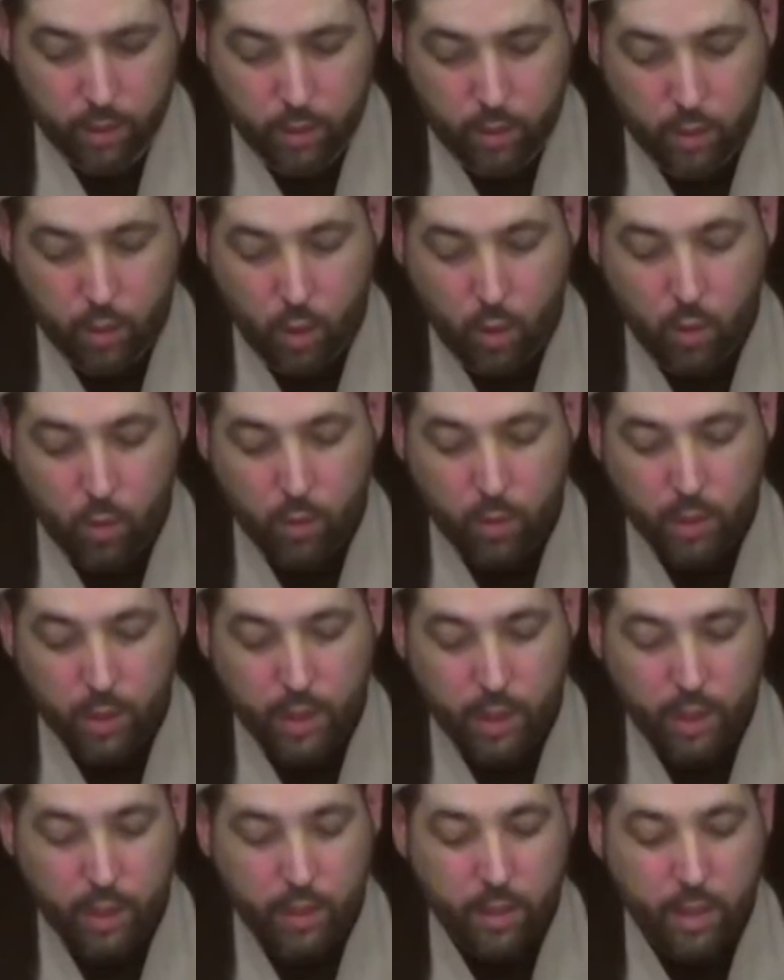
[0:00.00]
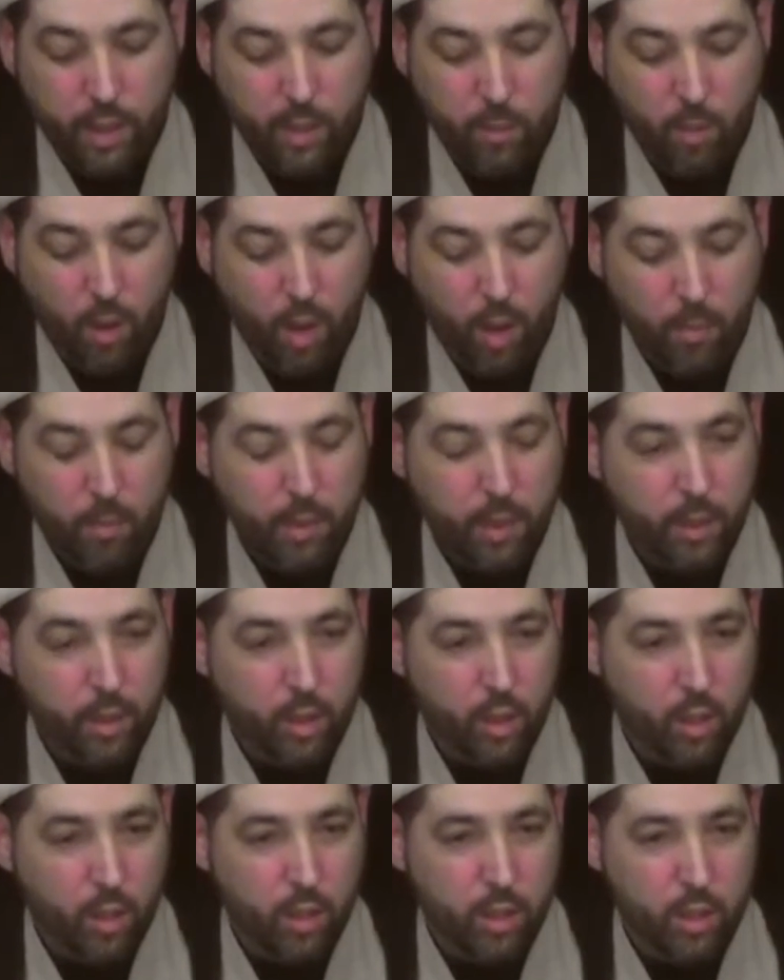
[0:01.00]
So the Imam
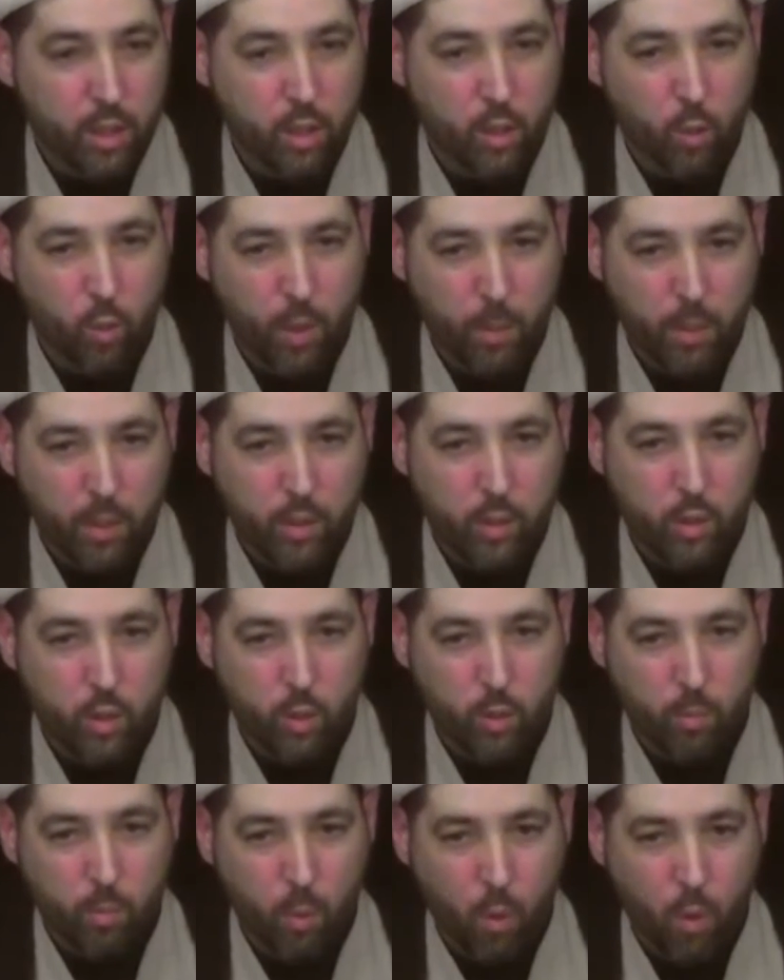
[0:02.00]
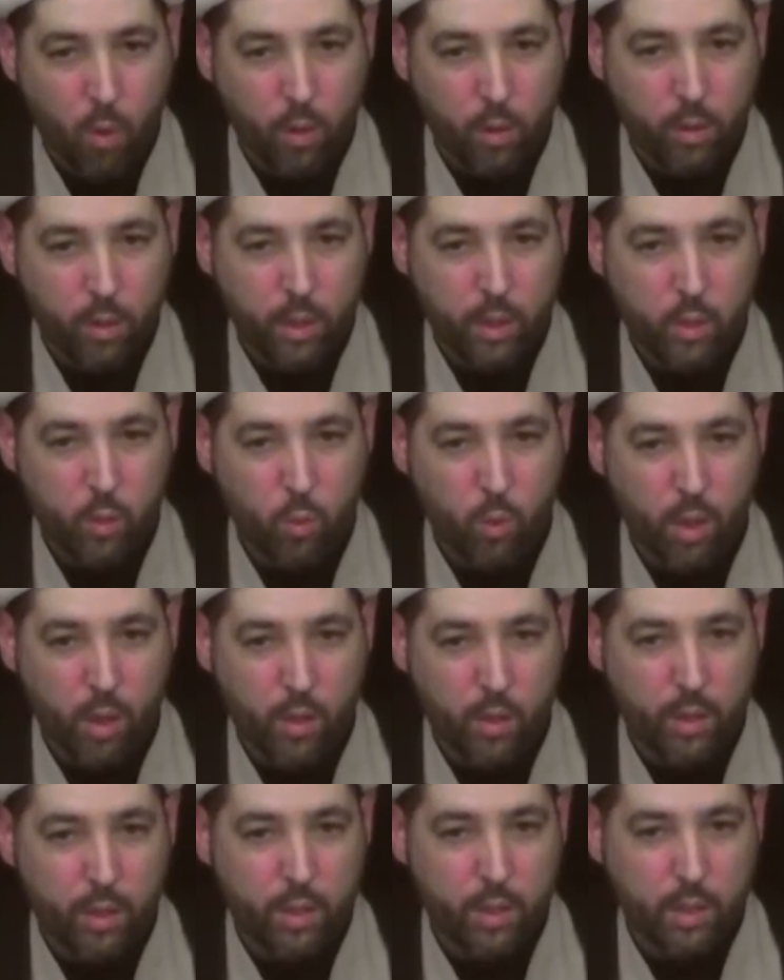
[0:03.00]
encouraged the women to mourn as
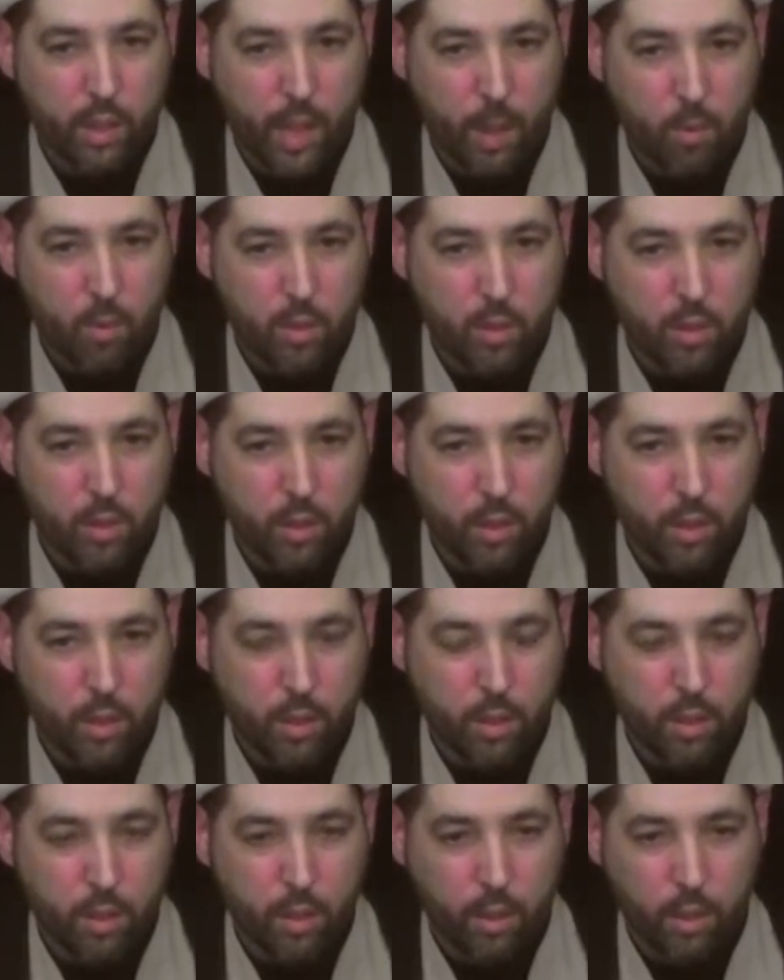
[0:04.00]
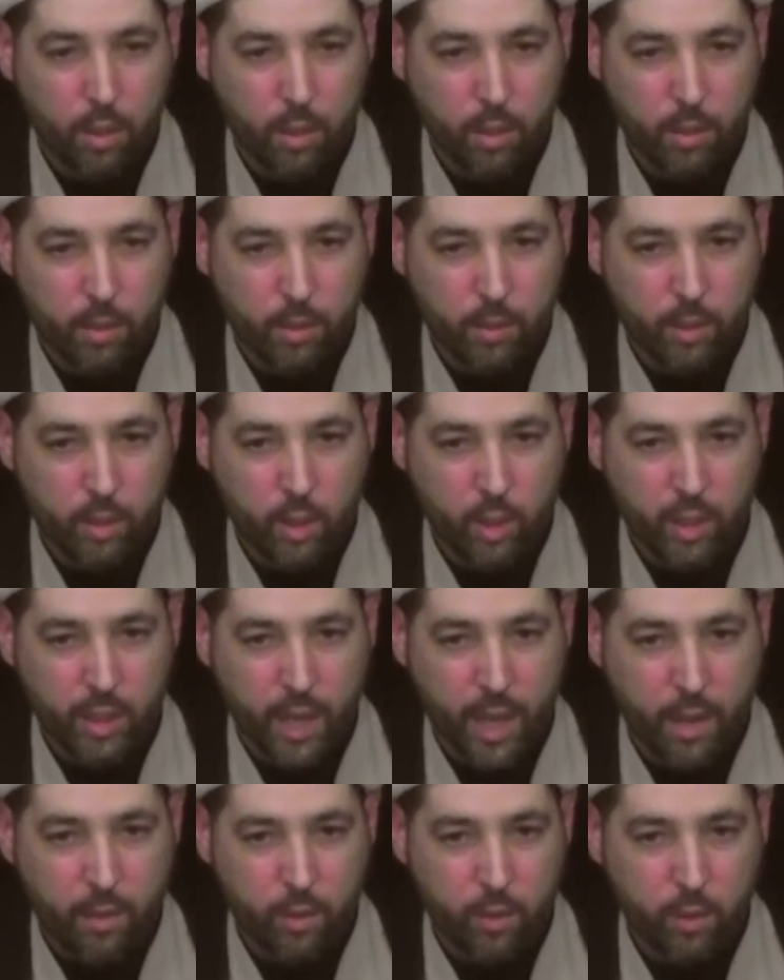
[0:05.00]
well and establish their
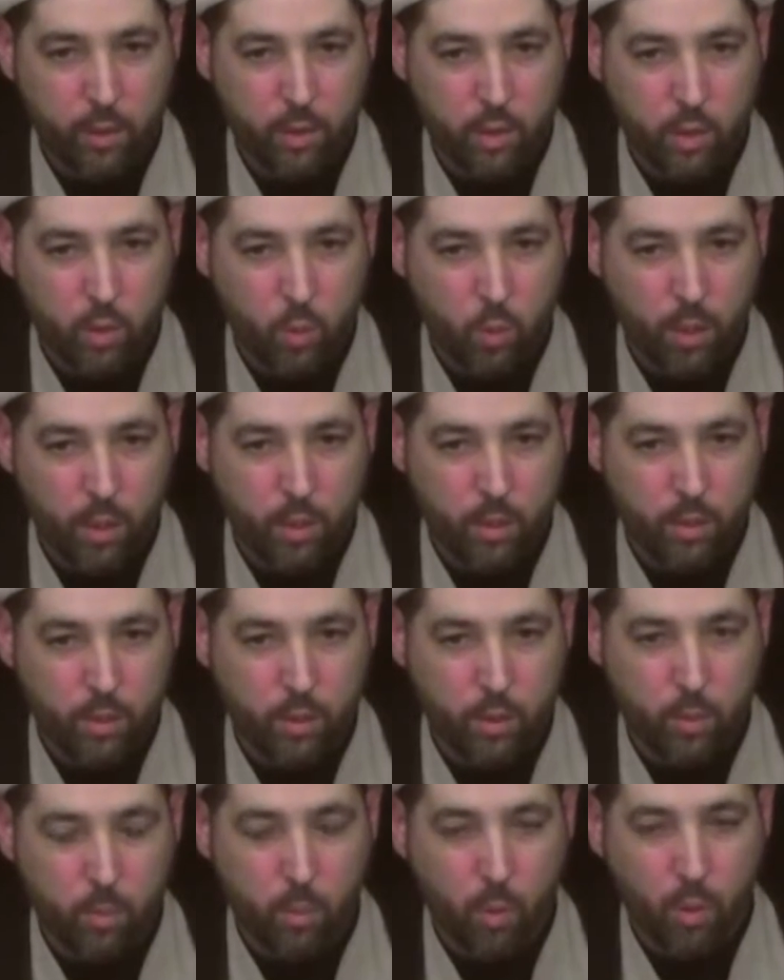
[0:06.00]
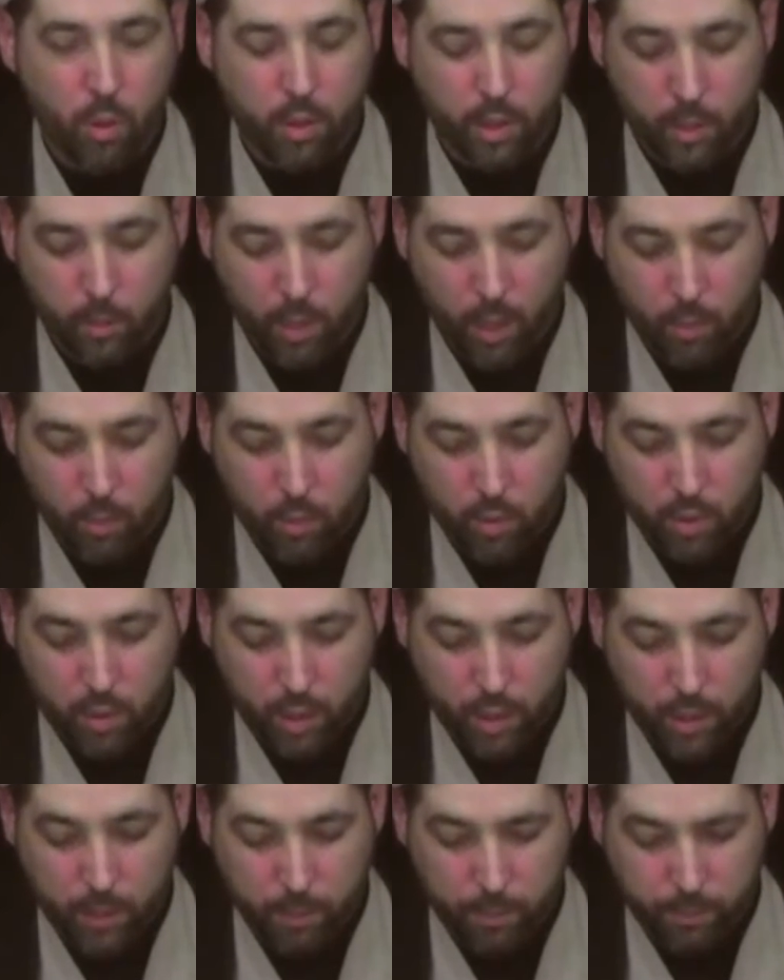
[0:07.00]
gatherings as well to mourn Imam
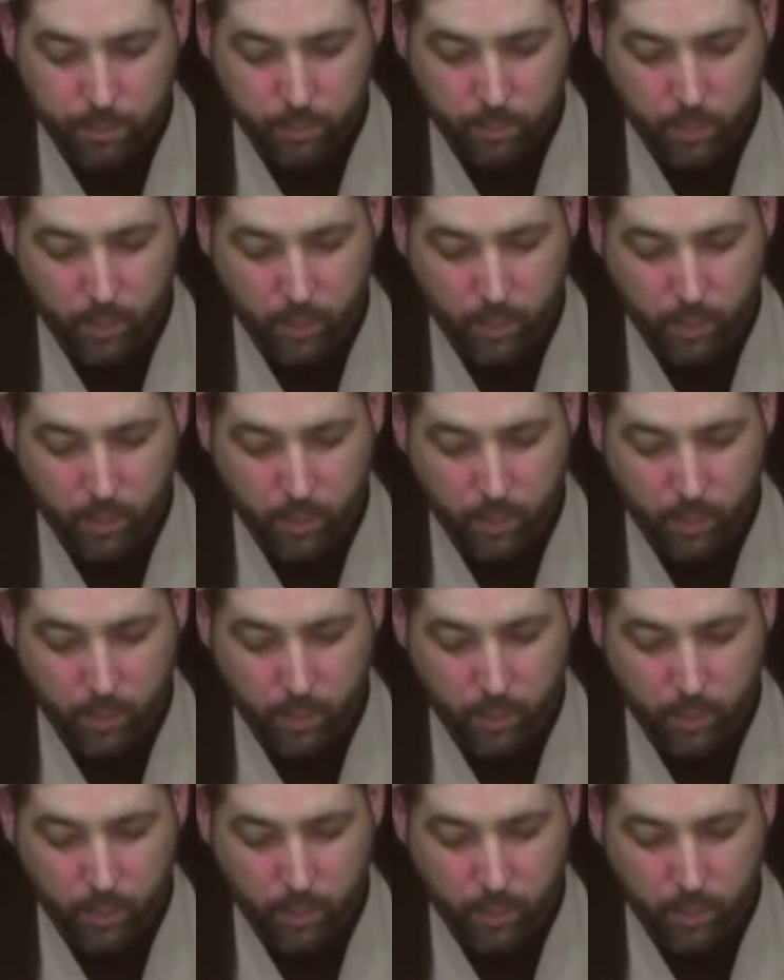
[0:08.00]
Hussein.